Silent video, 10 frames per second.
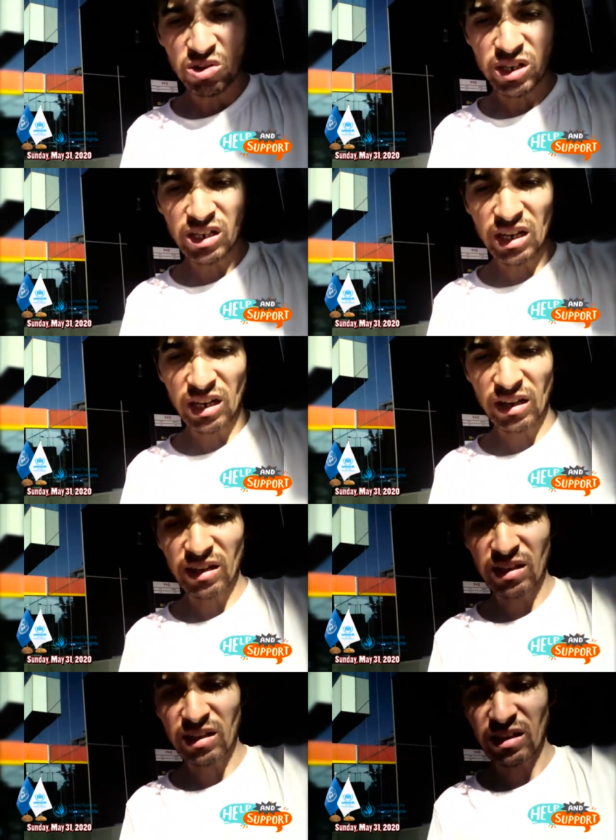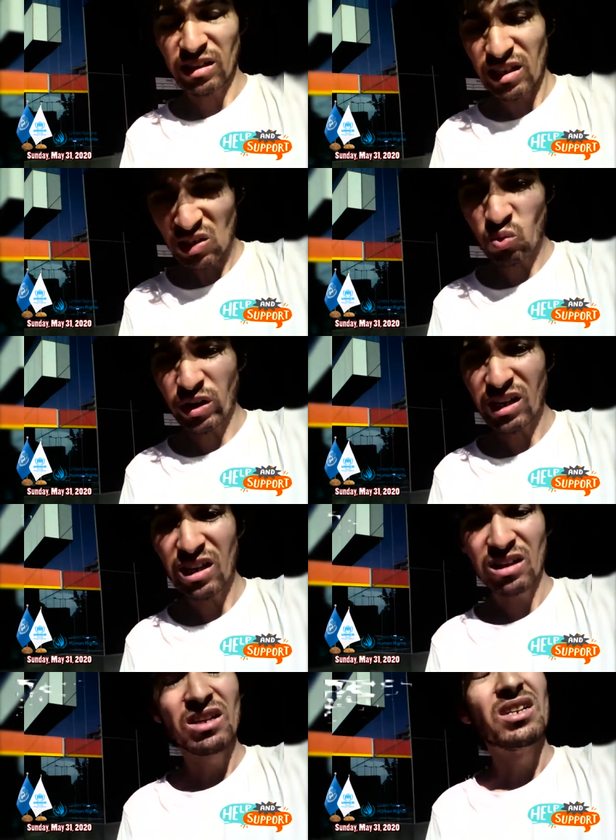during uh, this week
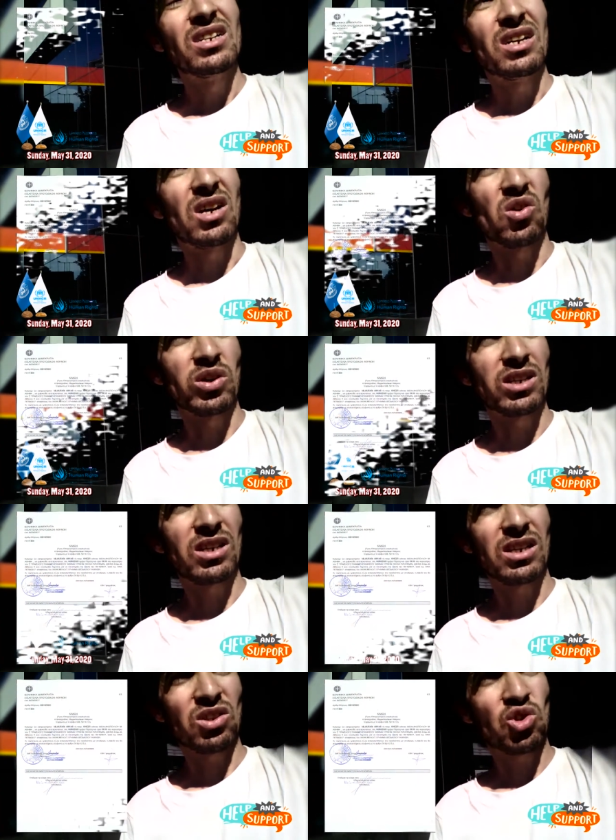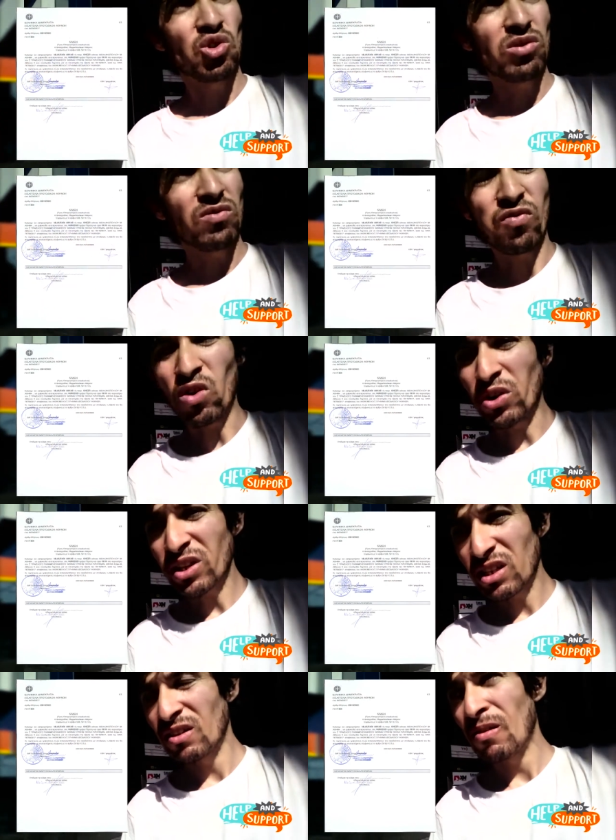on uh, June
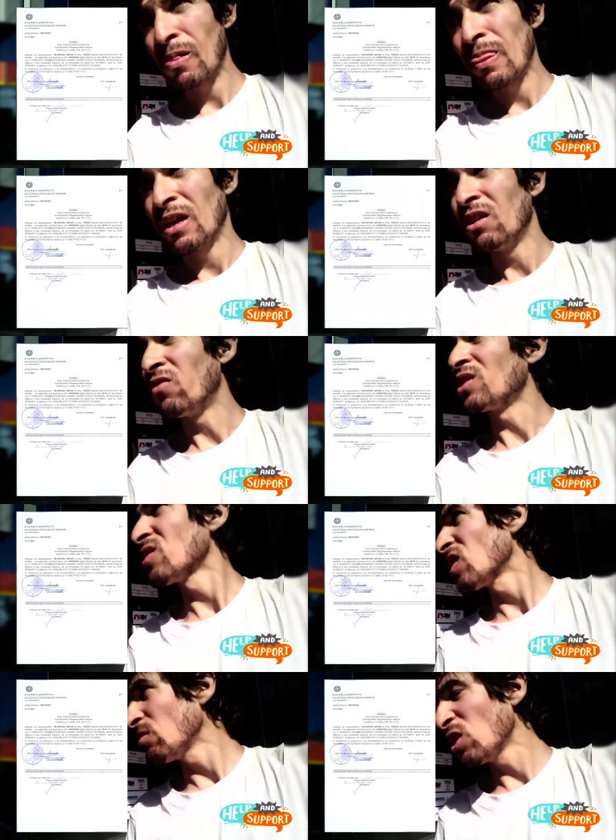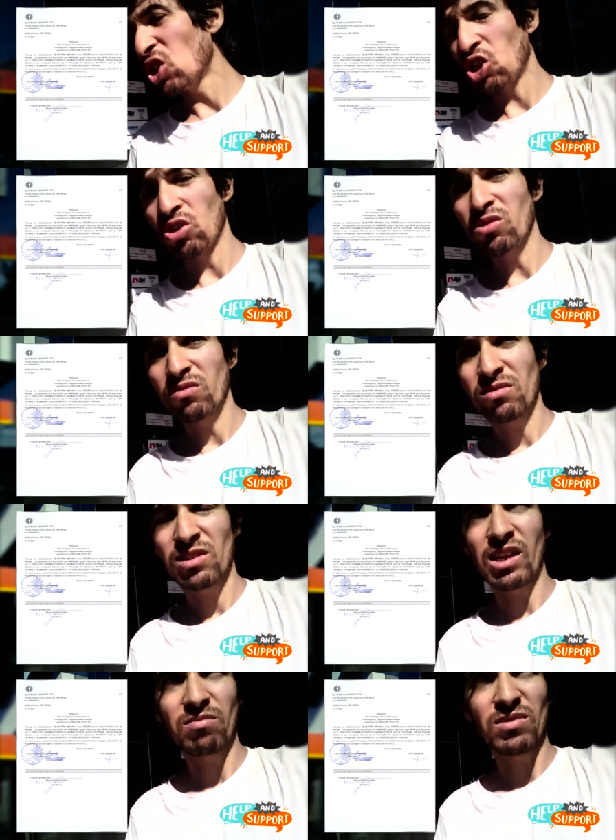4th for the same issue
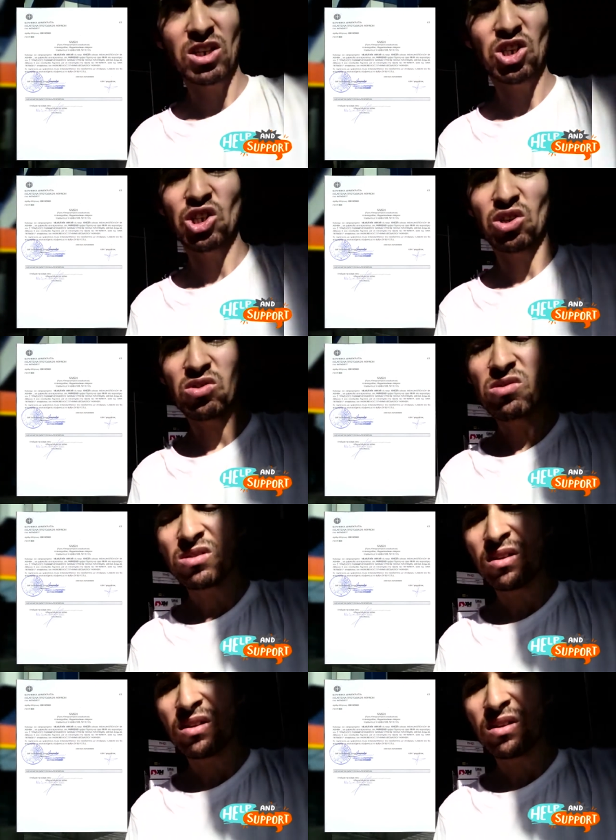same issue